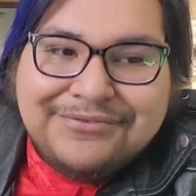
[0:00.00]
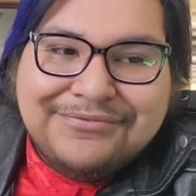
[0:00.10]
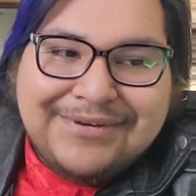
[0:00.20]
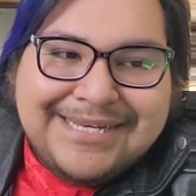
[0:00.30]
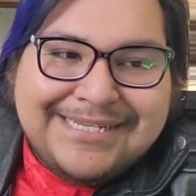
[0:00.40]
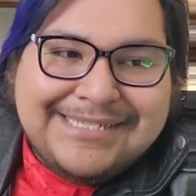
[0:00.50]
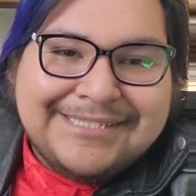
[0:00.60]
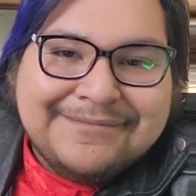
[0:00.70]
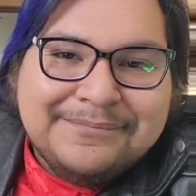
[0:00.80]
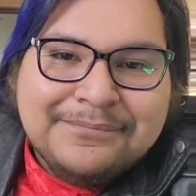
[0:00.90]

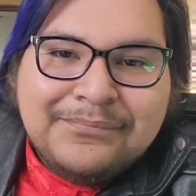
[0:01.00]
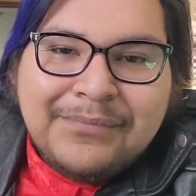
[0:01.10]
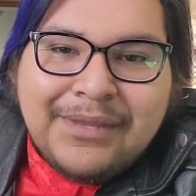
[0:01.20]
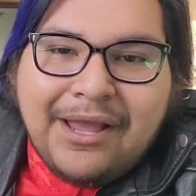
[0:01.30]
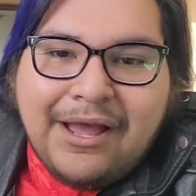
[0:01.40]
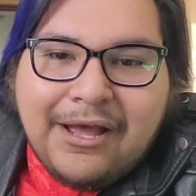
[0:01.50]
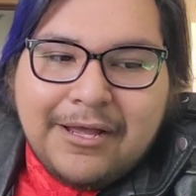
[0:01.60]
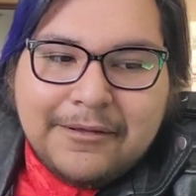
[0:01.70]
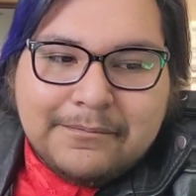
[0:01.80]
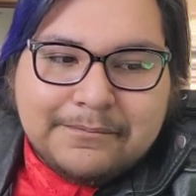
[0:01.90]
was,
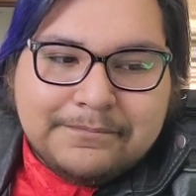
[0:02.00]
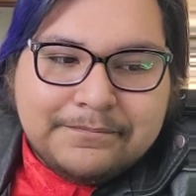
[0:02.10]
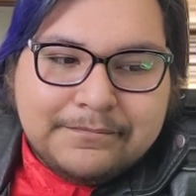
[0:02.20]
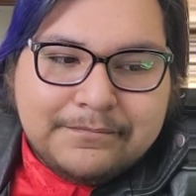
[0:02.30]
my